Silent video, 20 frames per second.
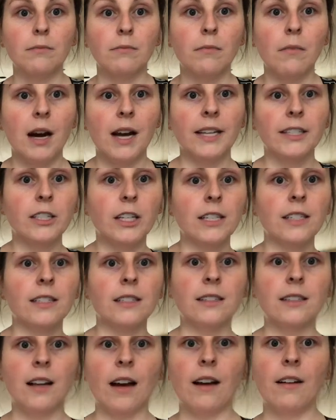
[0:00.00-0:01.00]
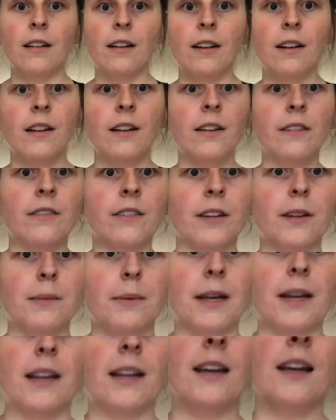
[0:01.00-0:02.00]
My chest is not very
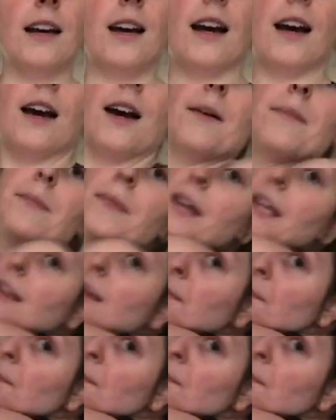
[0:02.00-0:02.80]
big. Um, and the